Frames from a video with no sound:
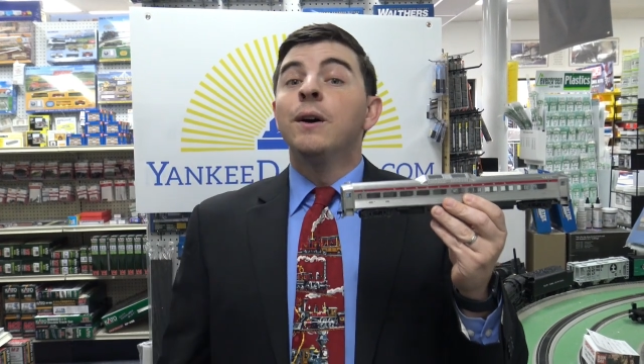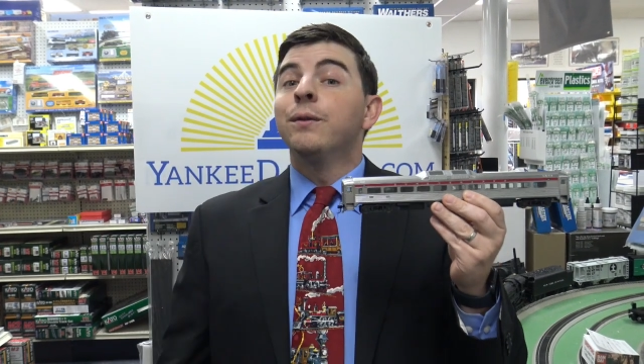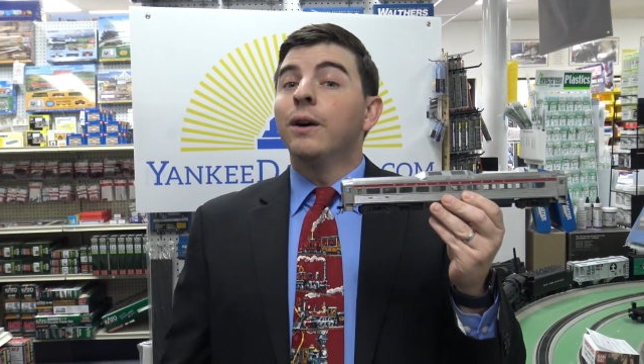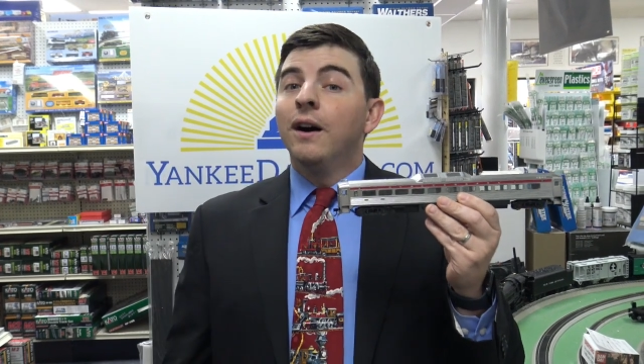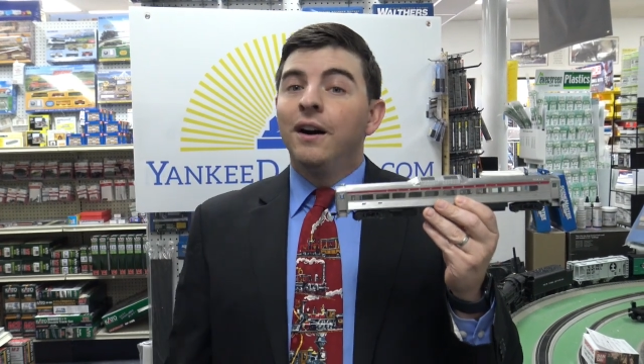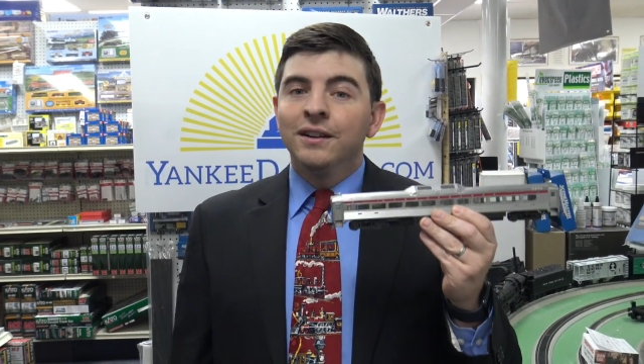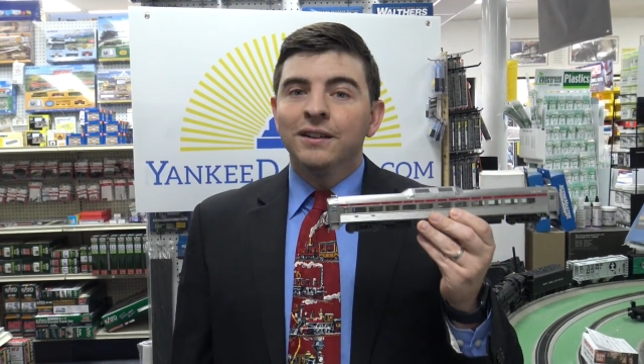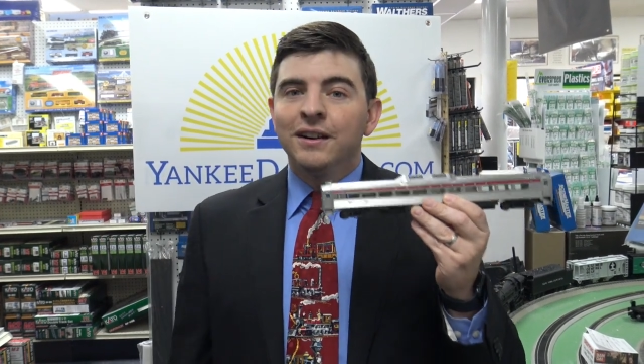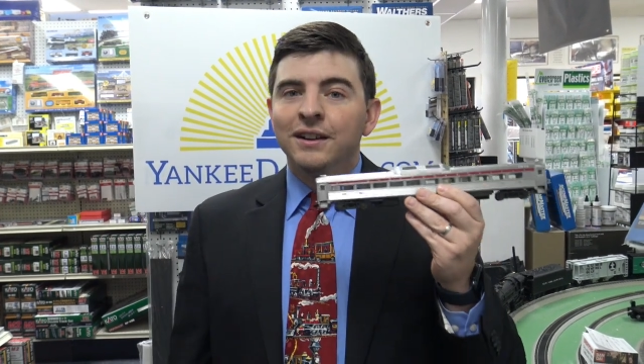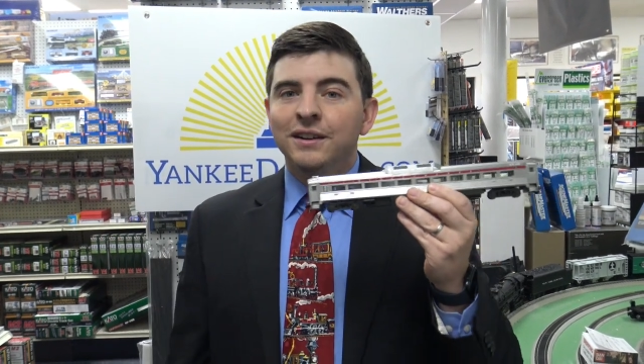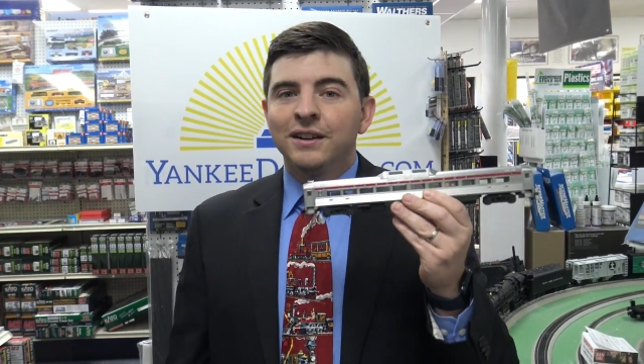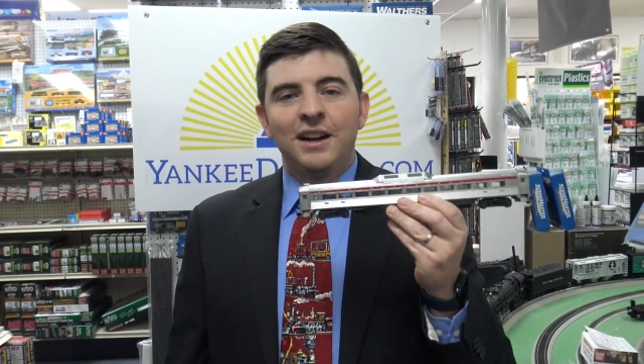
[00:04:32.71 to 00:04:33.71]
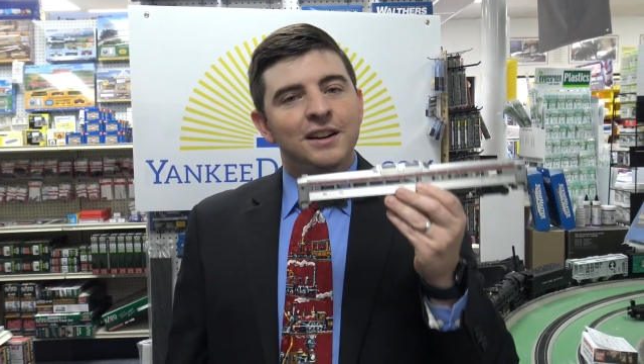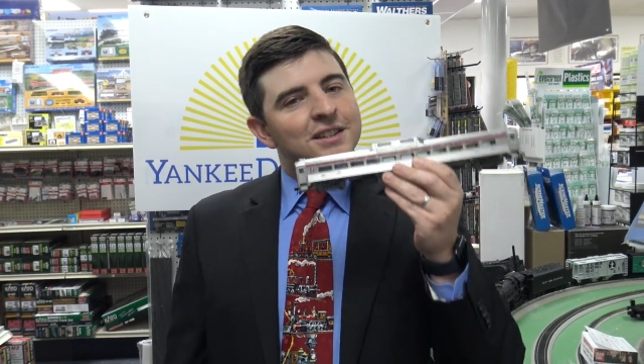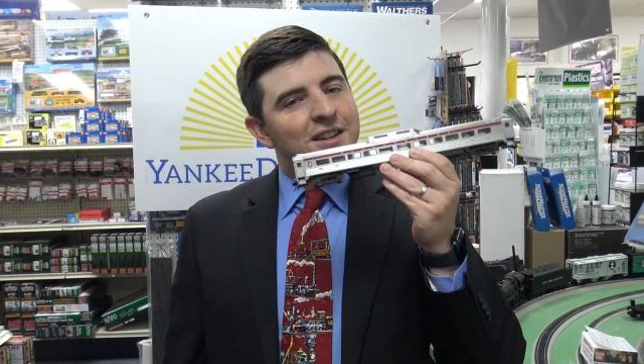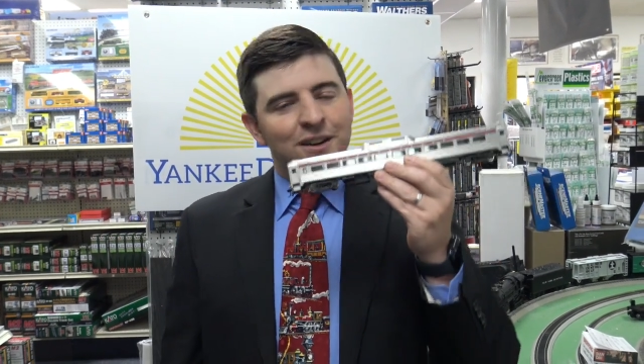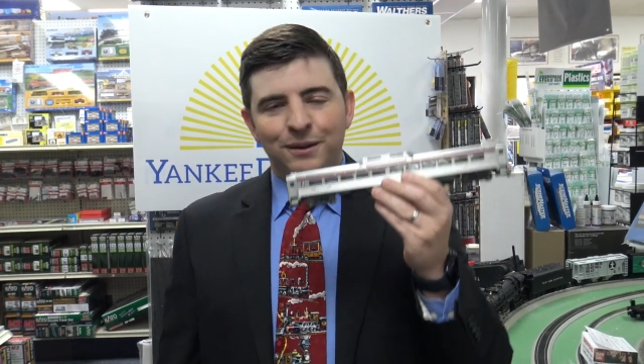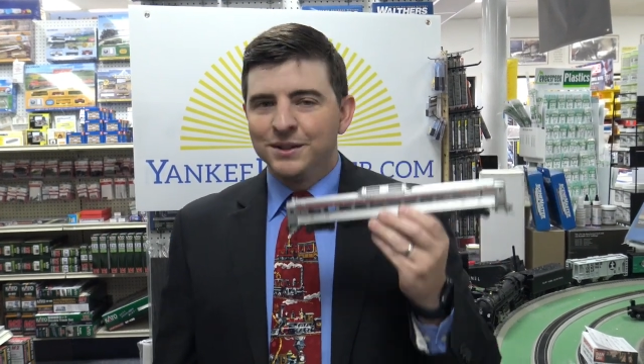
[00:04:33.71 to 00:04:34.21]
for under one hundred
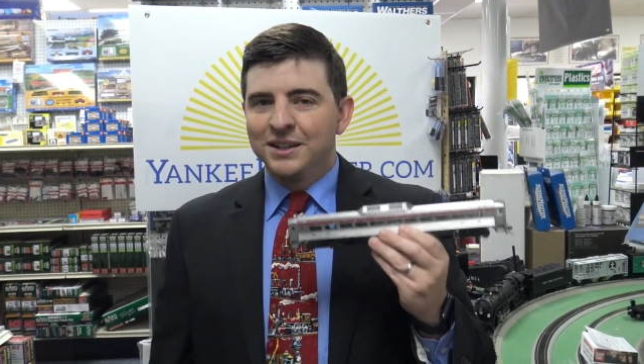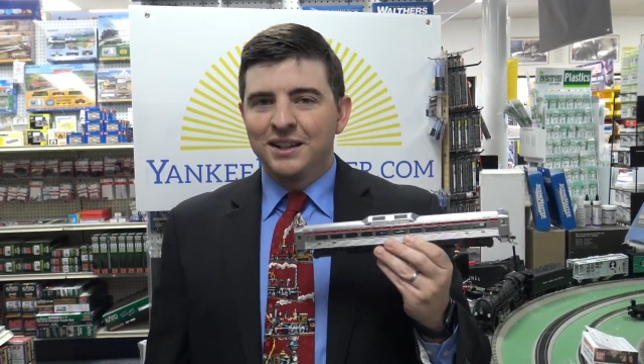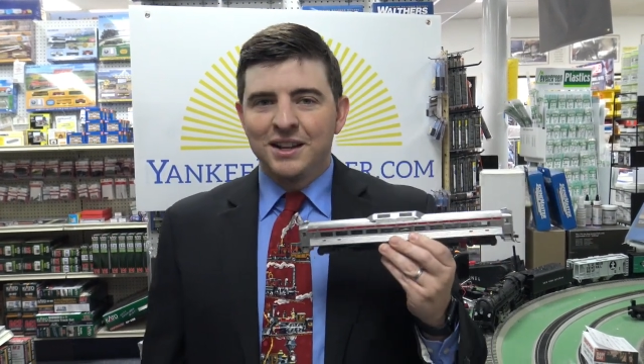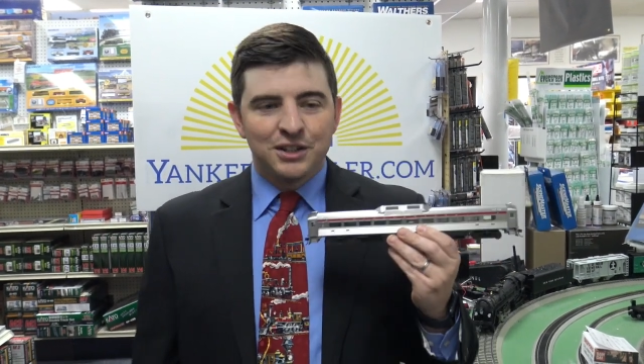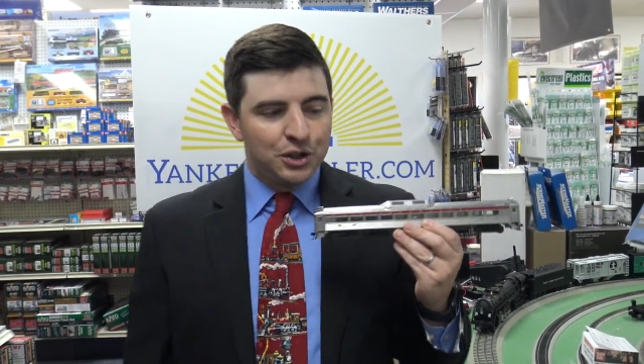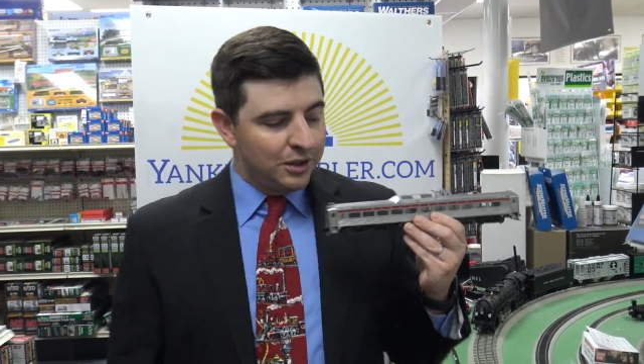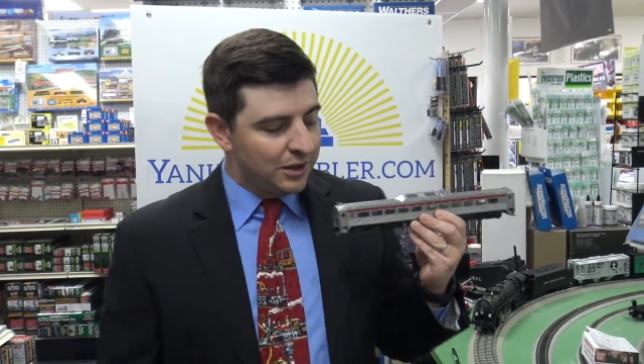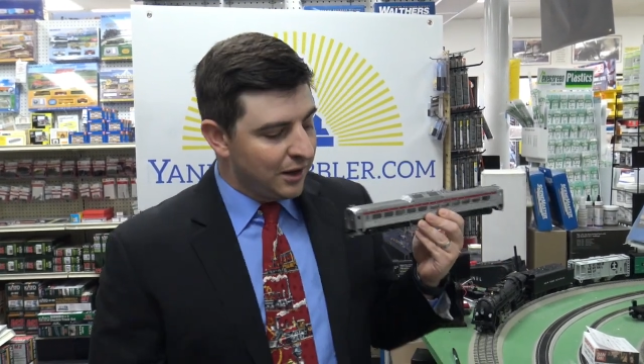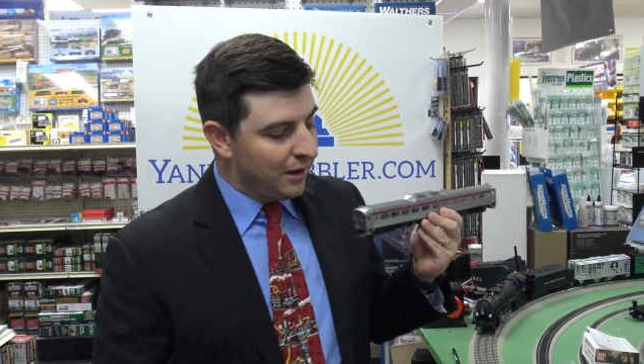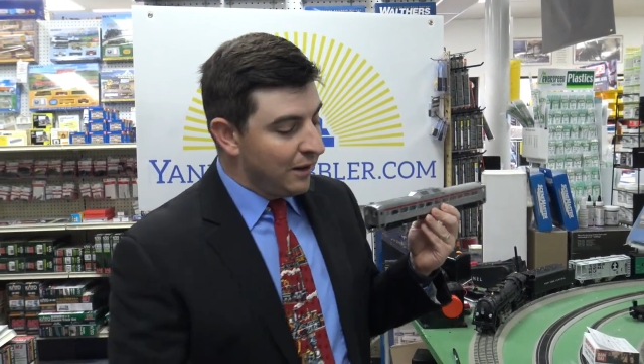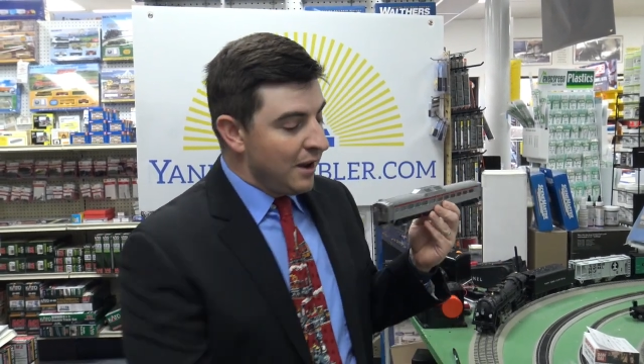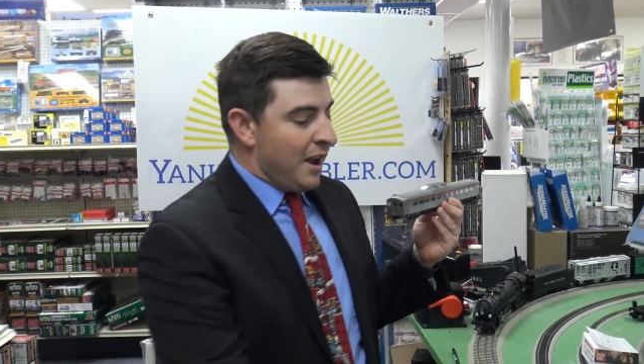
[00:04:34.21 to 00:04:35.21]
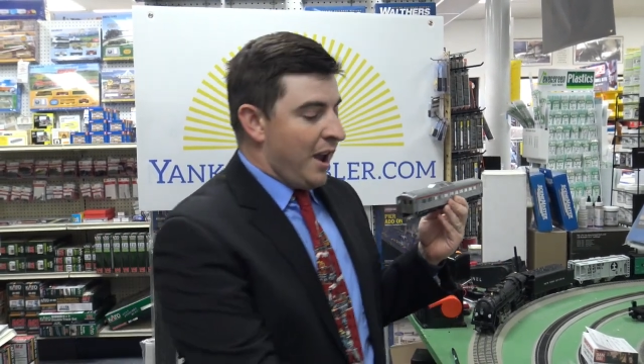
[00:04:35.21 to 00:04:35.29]
dollars, I always think that's a good deal.